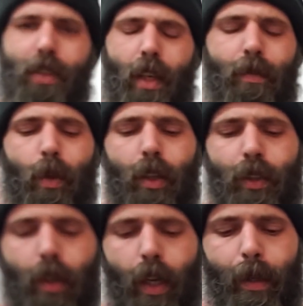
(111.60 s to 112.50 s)
stuff
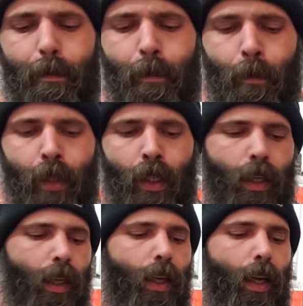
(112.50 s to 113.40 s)
works all right.
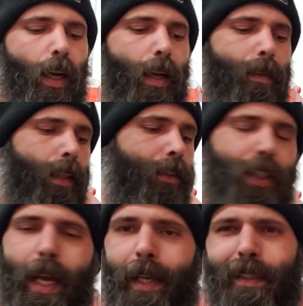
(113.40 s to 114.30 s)
Their jack